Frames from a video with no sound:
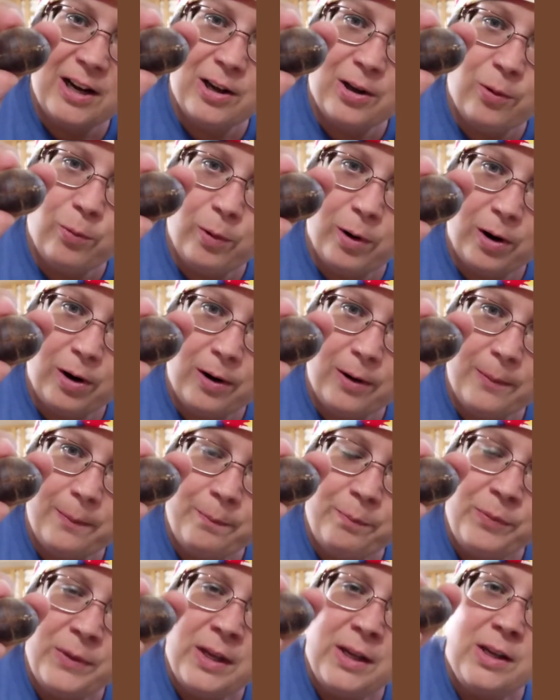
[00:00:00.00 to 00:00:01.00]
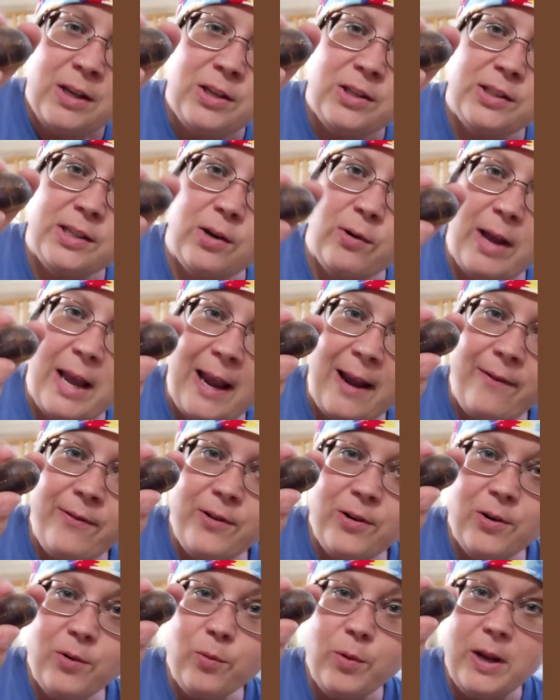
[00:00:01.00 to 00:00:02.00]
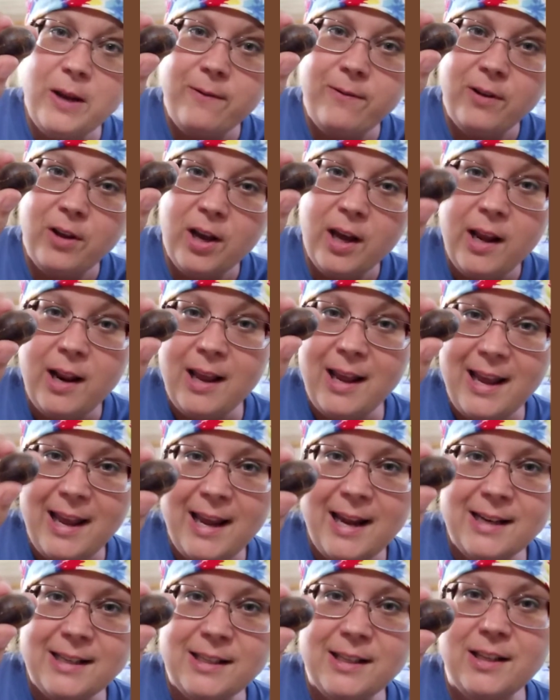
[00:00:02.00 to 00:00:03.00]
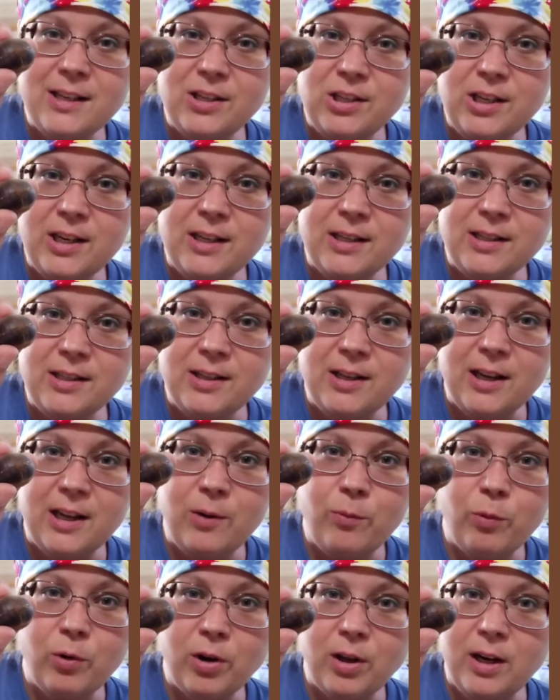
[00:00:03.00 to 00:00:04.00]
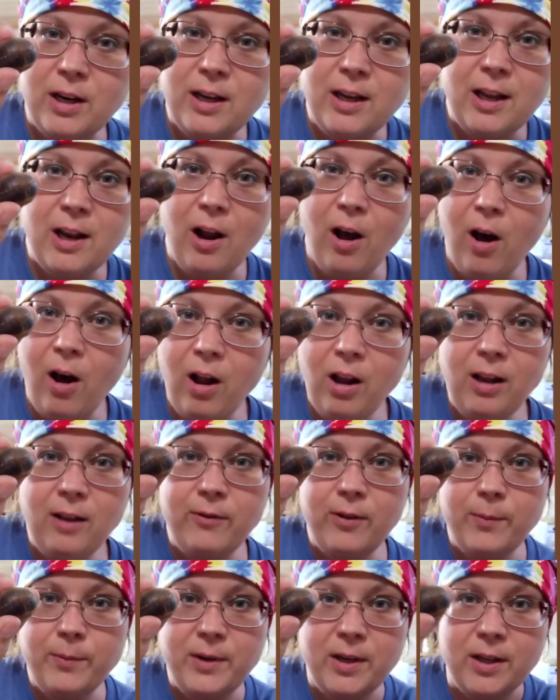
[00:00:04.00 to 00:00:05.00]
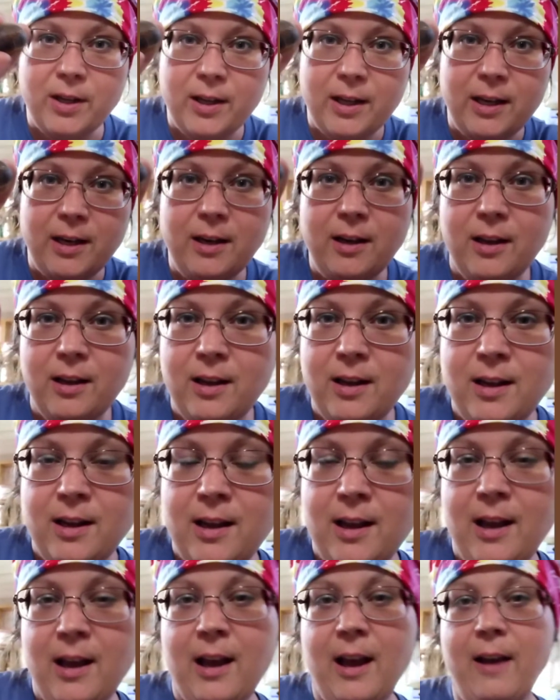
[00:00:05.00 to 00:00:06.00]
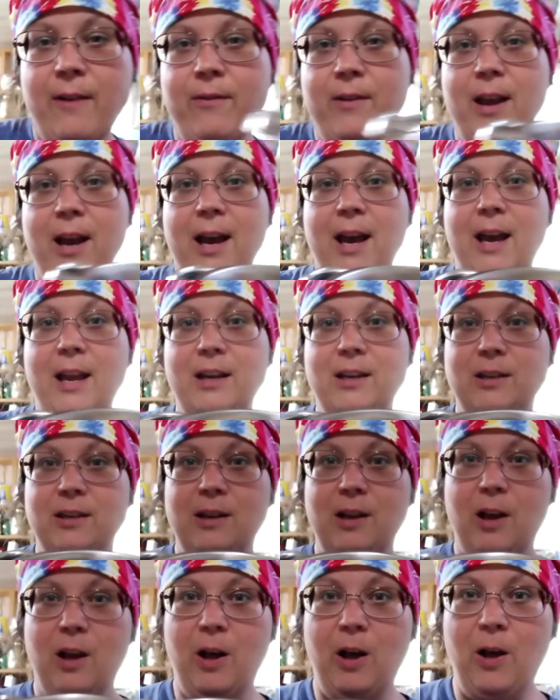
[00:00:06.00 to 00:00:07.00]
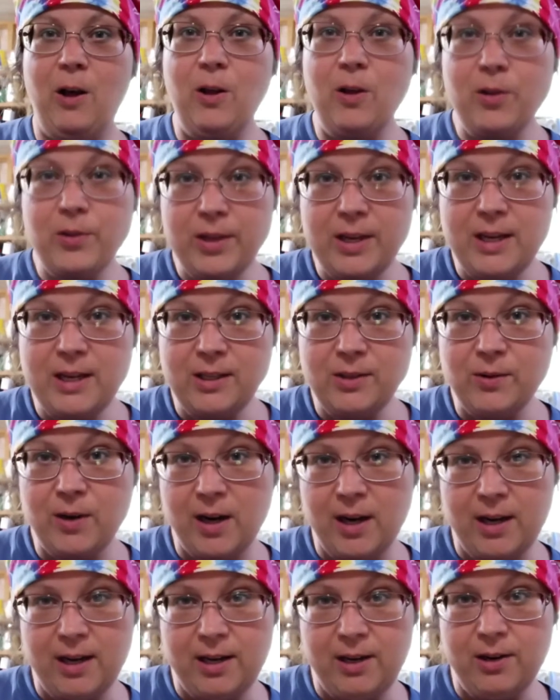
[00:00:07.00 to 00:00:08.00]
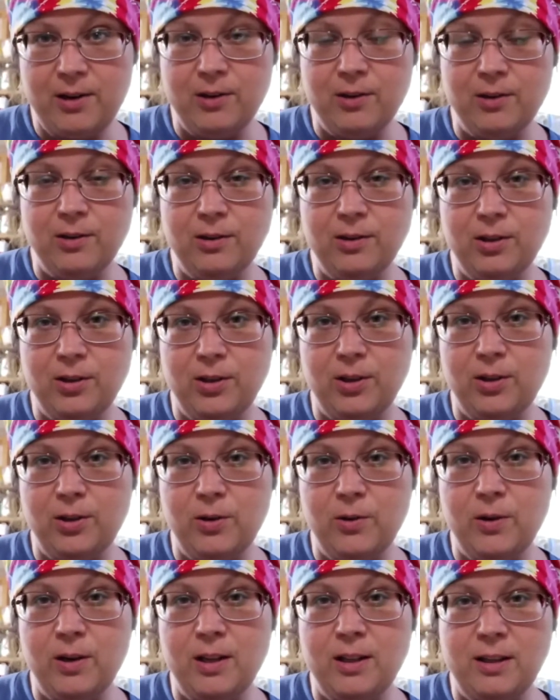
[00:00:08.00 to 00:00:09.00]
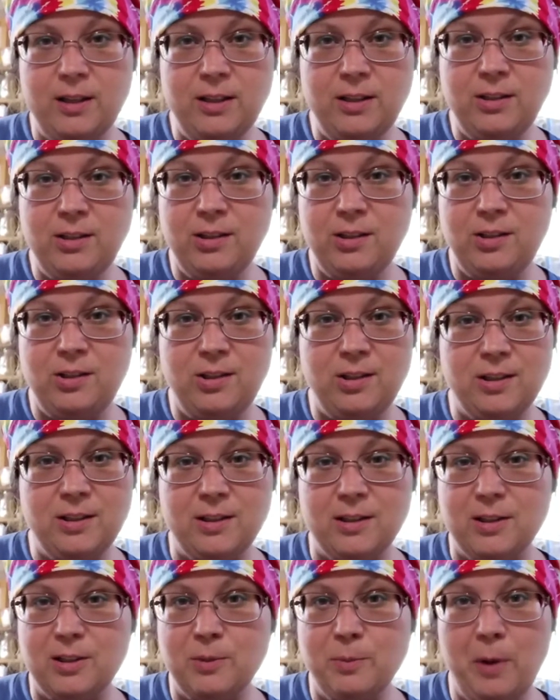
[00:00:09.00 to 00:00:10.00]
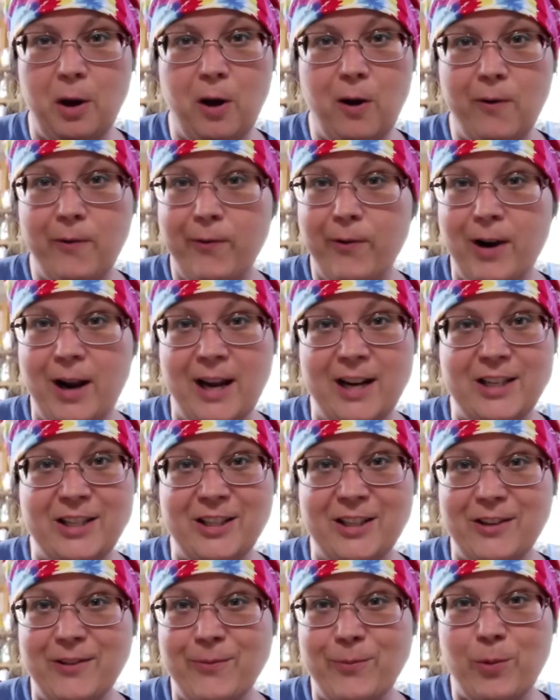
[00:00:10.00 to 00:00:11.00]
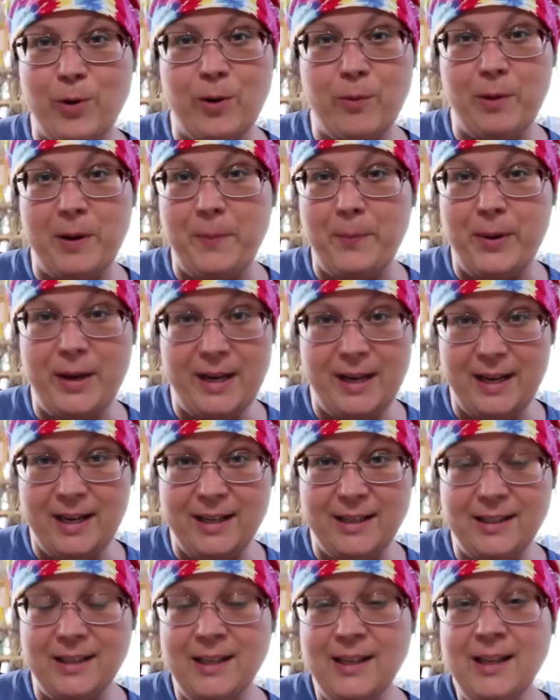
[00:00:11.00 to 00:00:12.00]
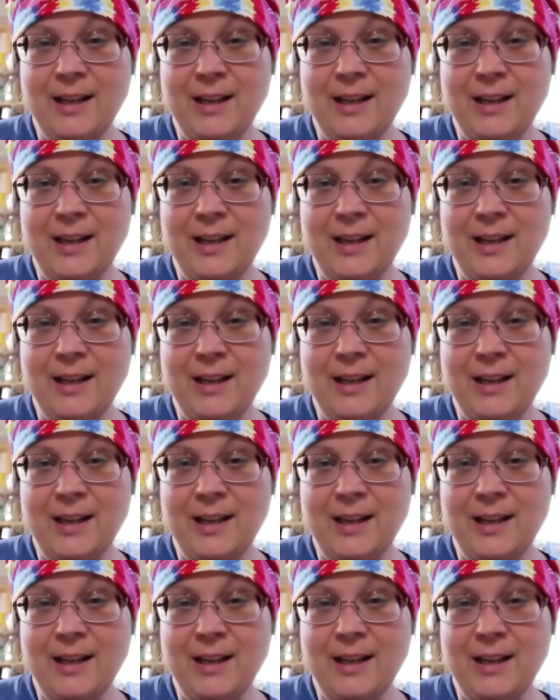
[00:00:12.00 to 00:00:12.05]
going to work. So after we've cut an X in the chestnut and we're going to get all of them done, I've got all these right here to do, and this is just a small fraction of what we picked.